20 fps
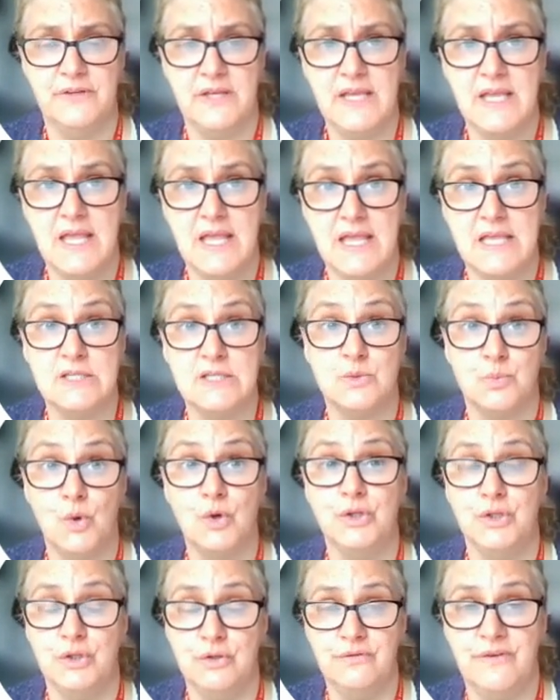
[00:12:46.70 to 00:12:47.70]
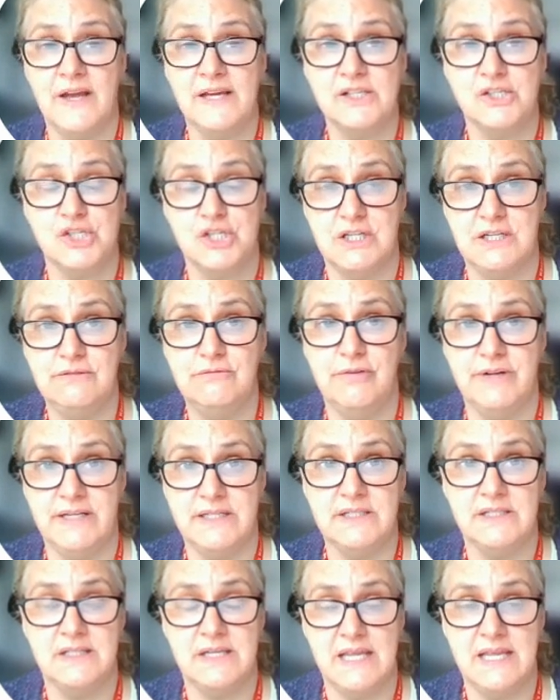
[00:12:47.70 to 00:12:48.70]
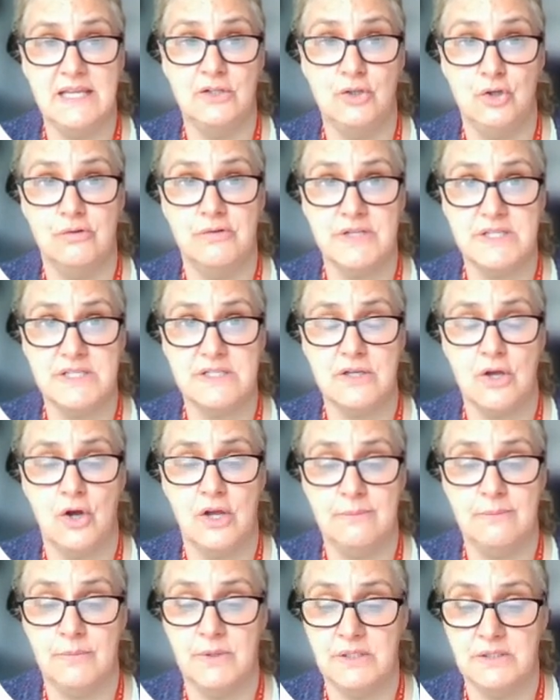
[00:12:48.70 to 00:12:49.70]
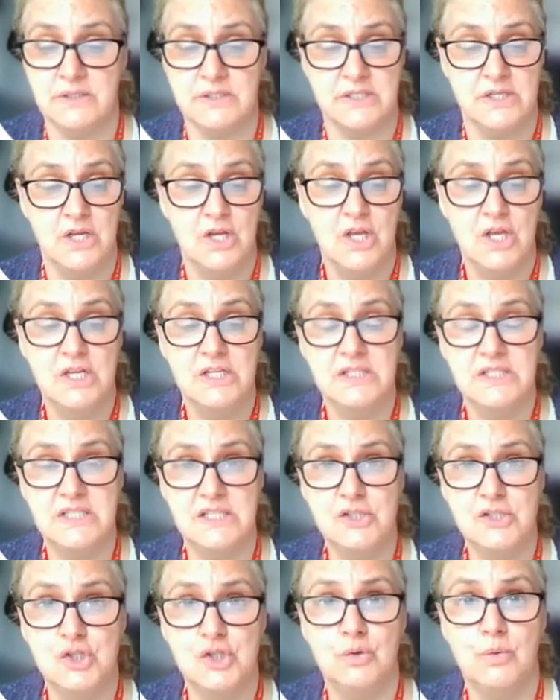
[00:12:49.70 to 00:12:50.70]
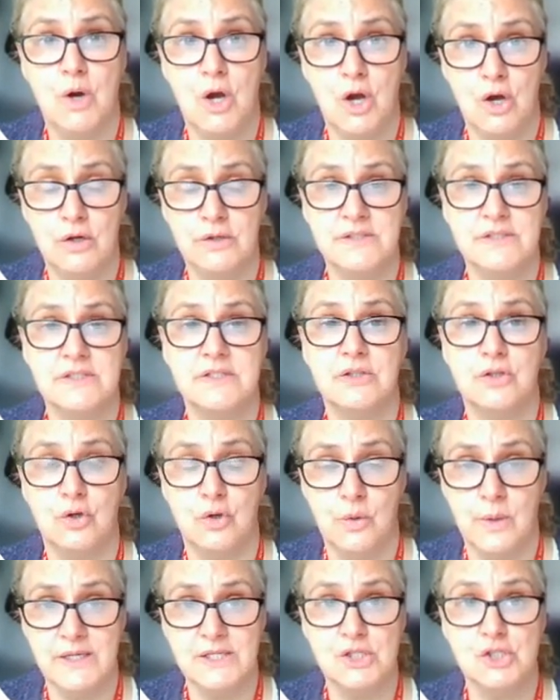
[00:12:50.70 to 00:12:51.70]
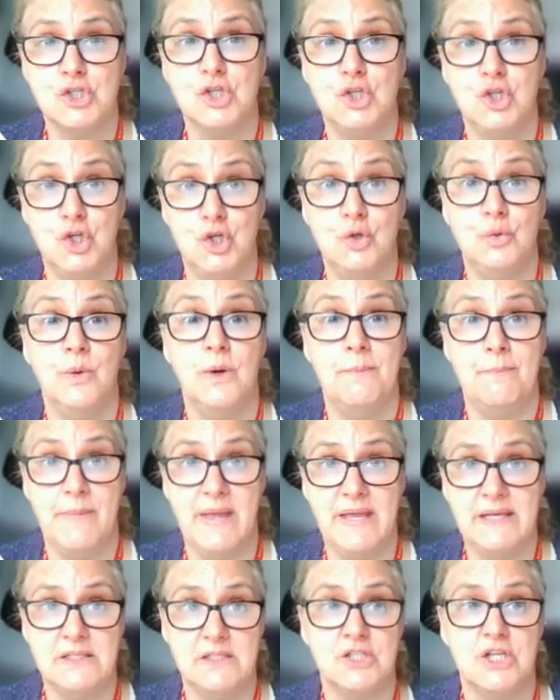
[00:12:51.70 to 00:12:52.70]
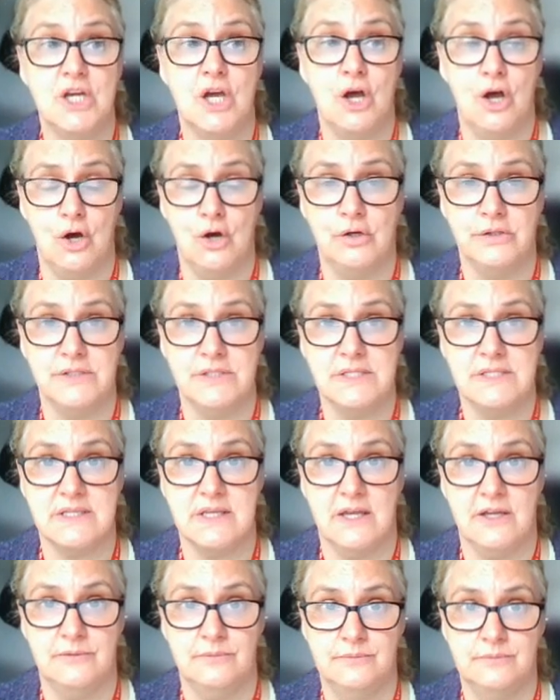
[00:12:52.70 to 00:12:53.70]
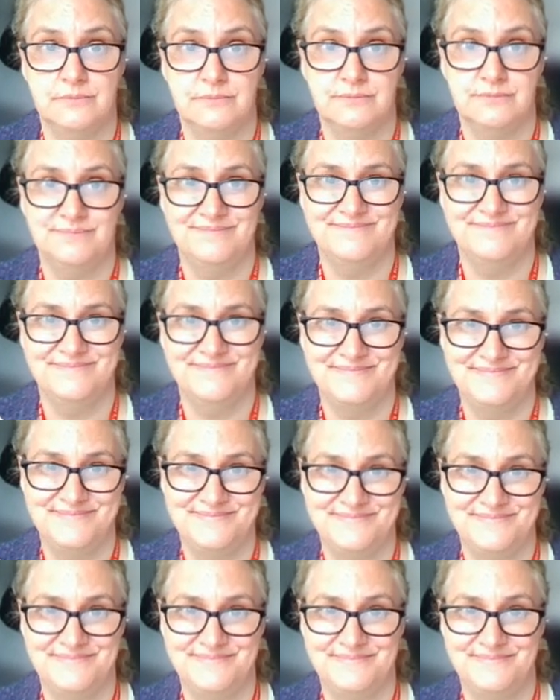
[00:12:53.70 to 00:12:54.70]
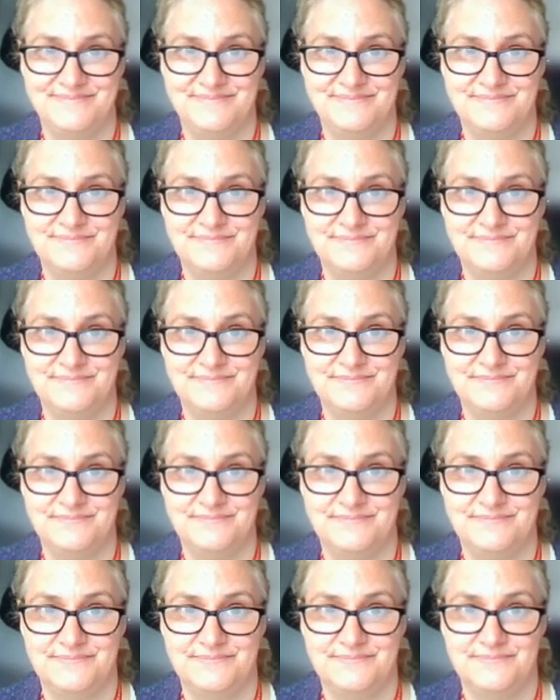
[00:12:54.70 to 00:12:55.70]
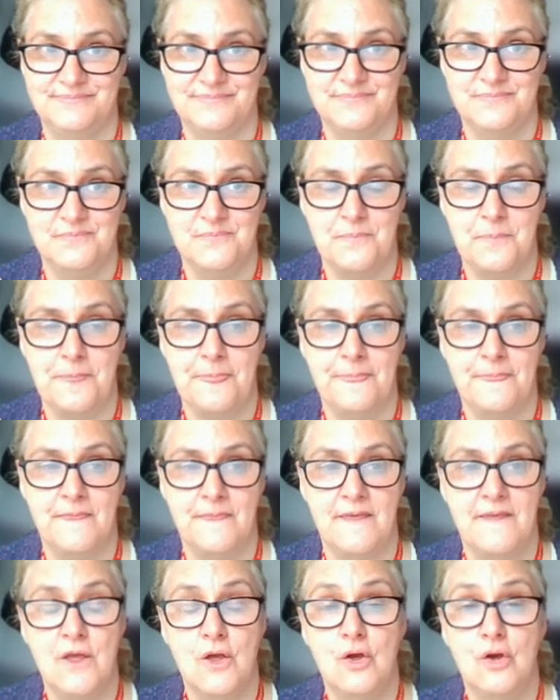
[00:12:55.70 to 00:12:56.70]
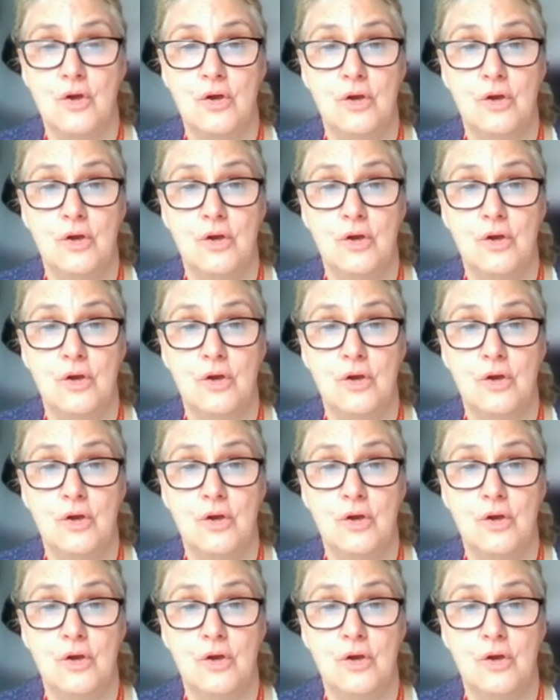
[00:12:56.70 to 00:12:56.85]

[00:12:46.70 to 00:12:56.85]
And then make sure your assignment brief is what you've actually written in your assignment. Did you answer the question you were meant to answer?